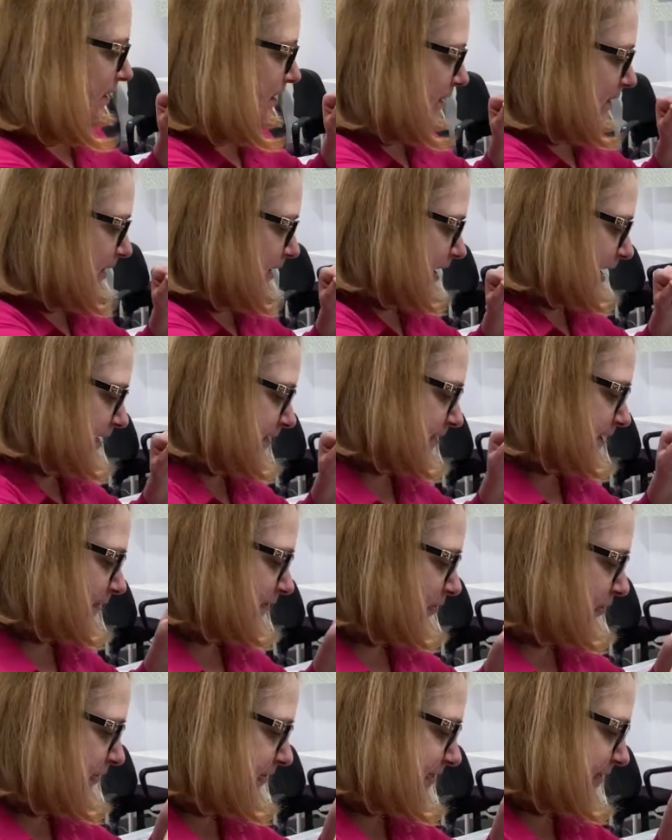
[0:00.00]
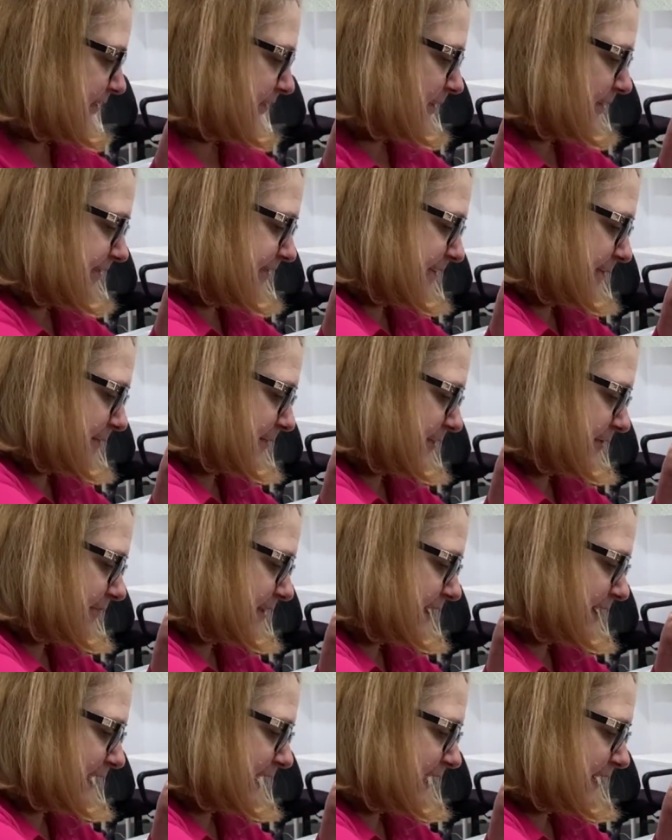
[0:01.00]
Okay, so you've also got some
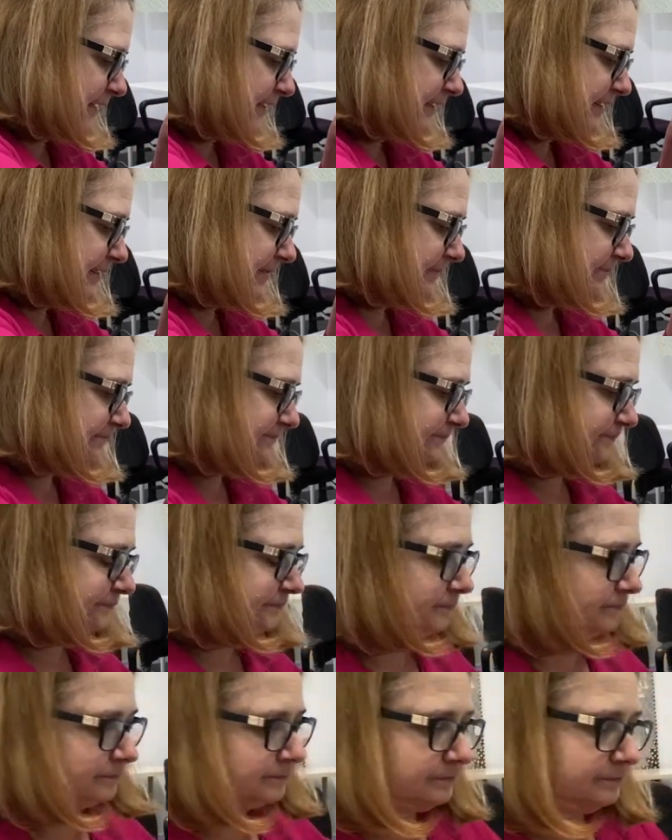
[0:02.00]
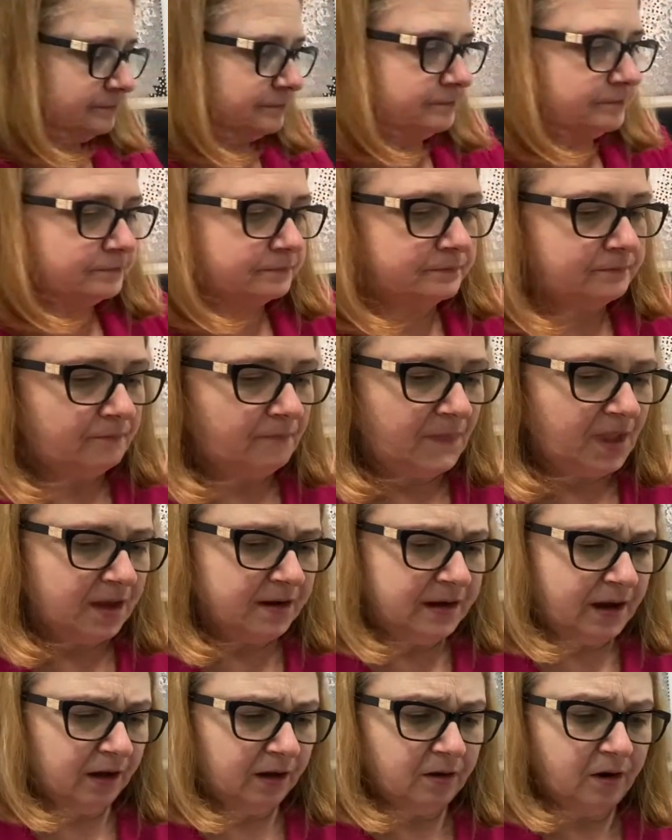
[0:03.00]
thread nets.
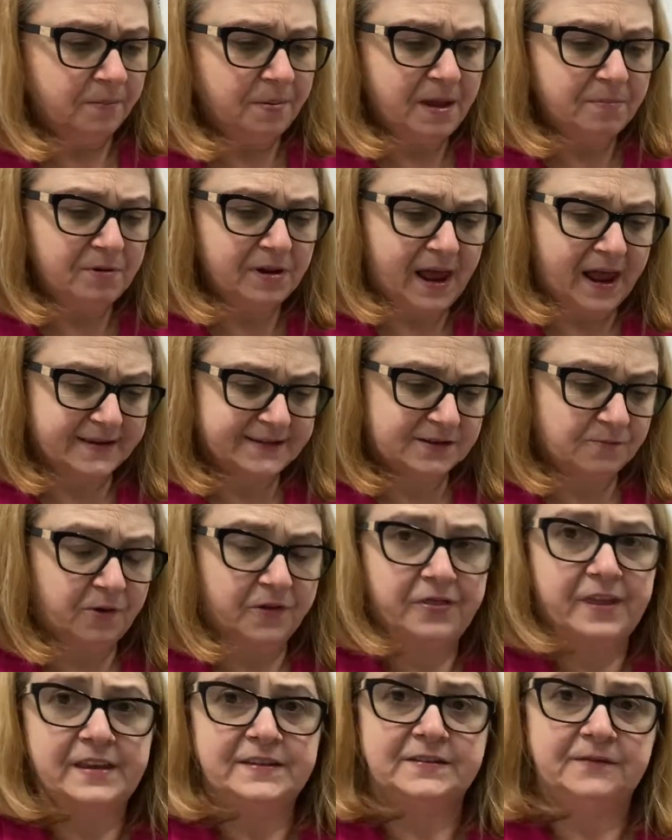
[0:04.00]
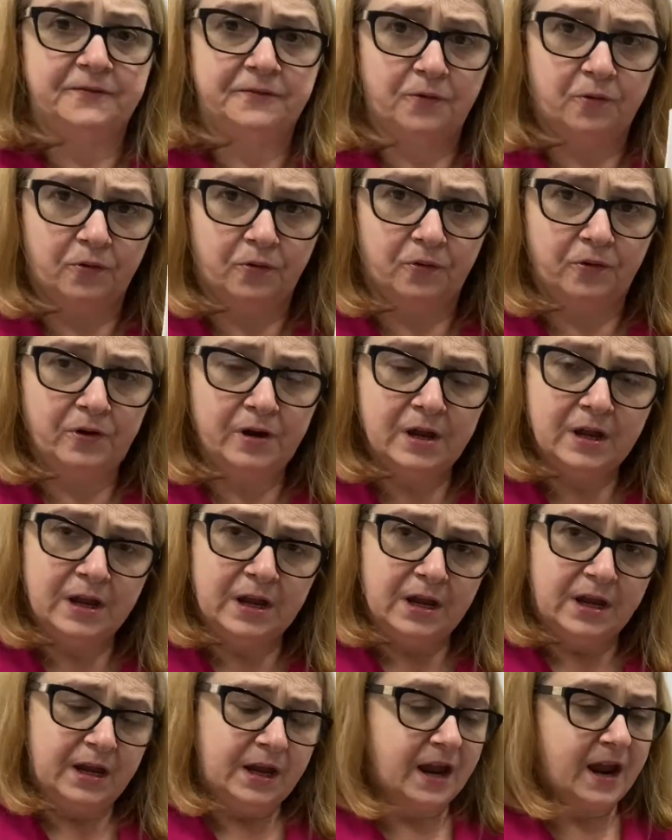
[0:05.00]
Now, a lot of people ask what these are for.
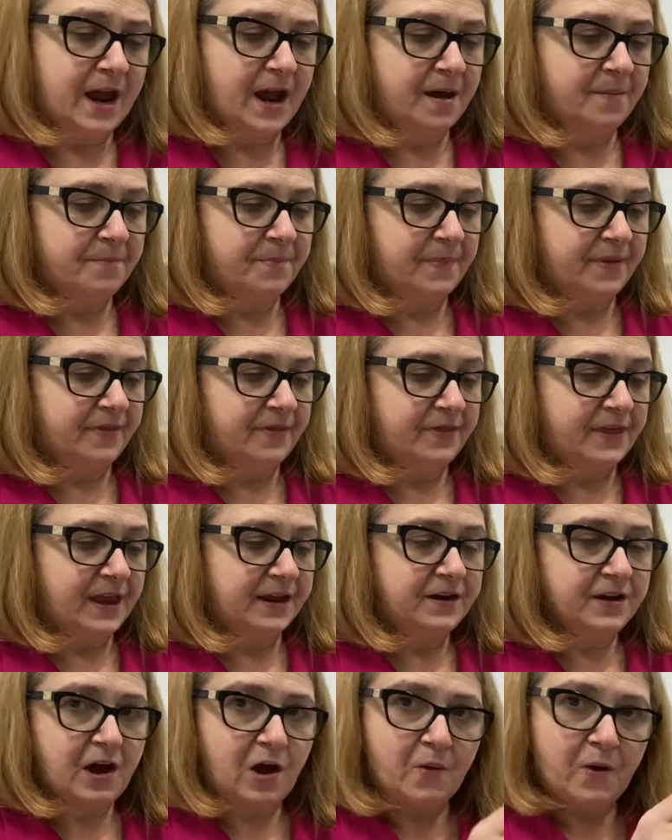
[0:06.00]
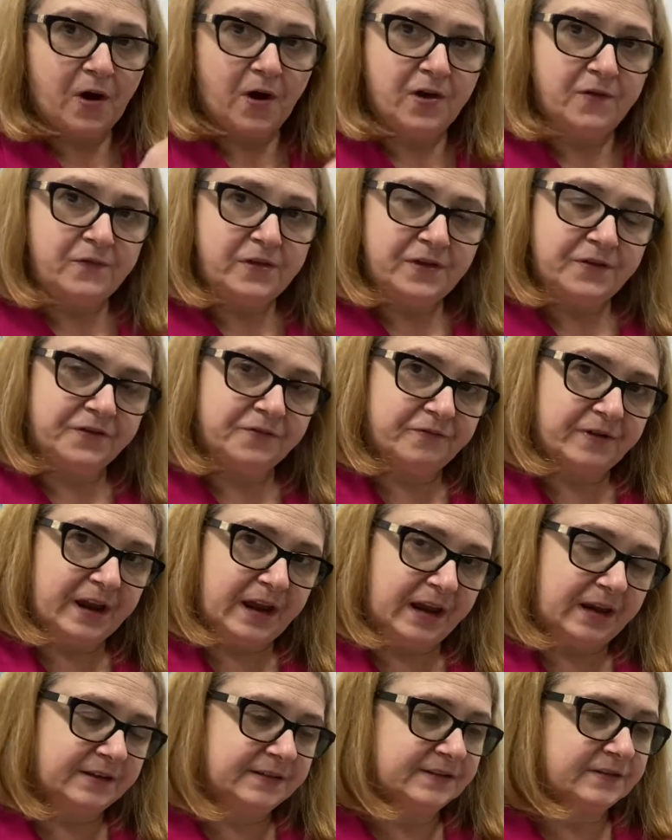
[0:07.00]
They're to go over your
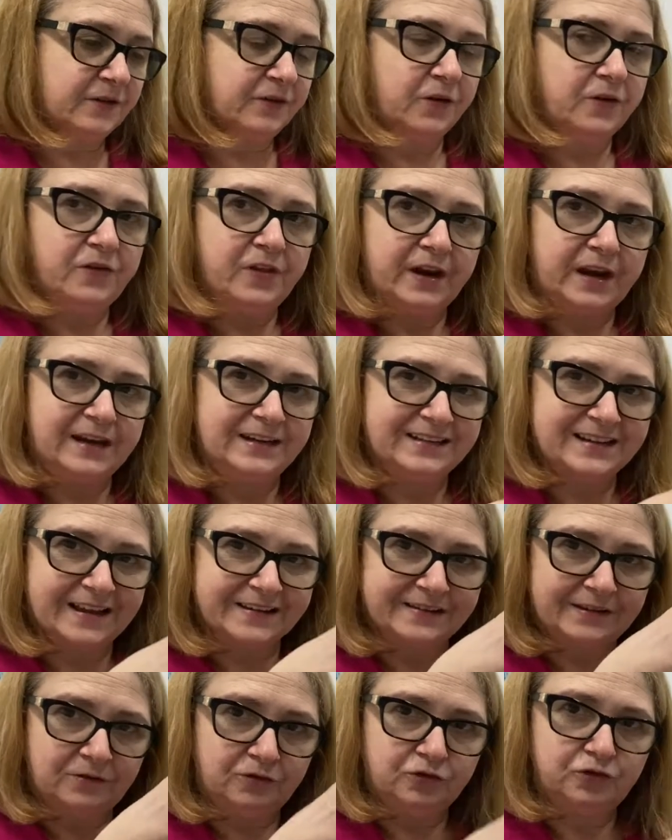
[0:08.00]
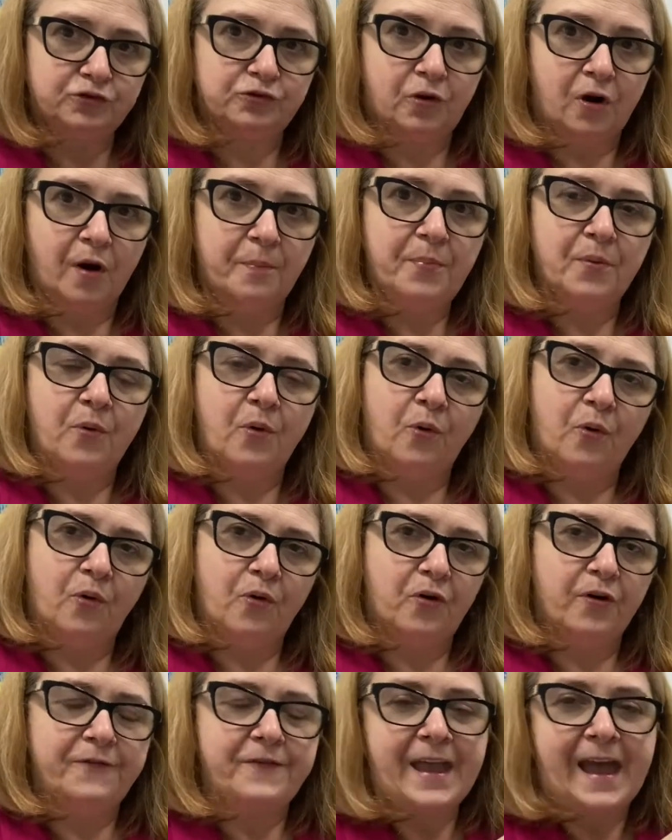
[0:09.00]
thread so that it doesn't drop,
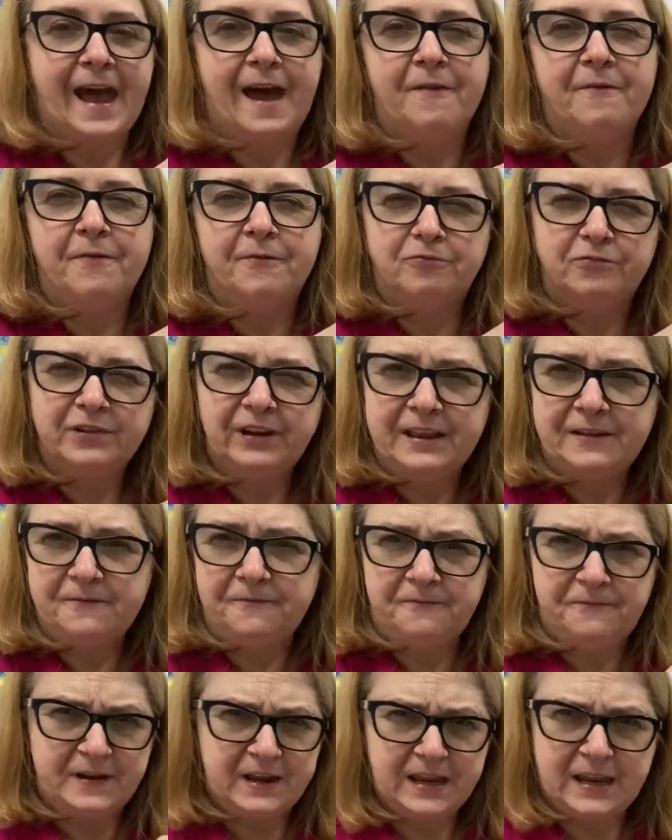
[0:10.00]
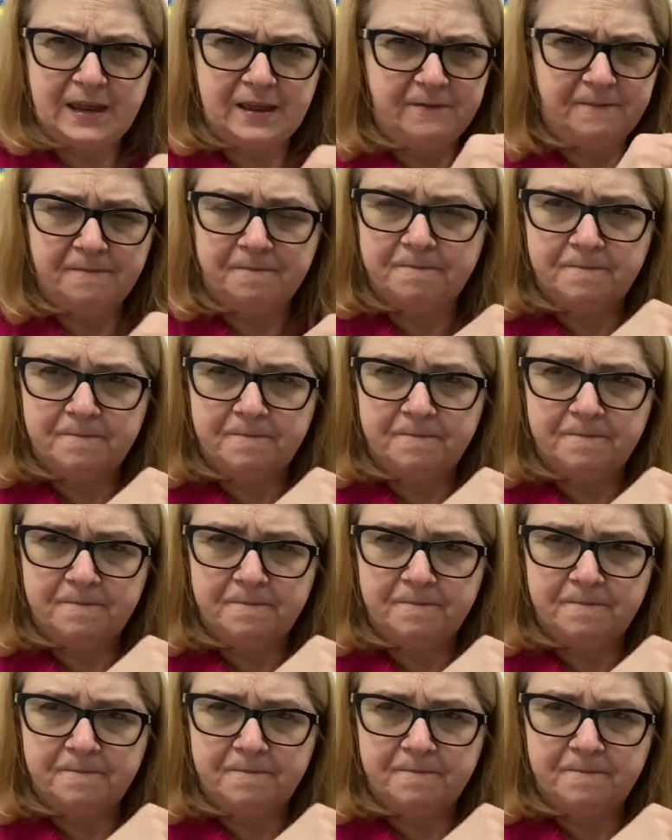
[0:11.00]
or if you have really finicky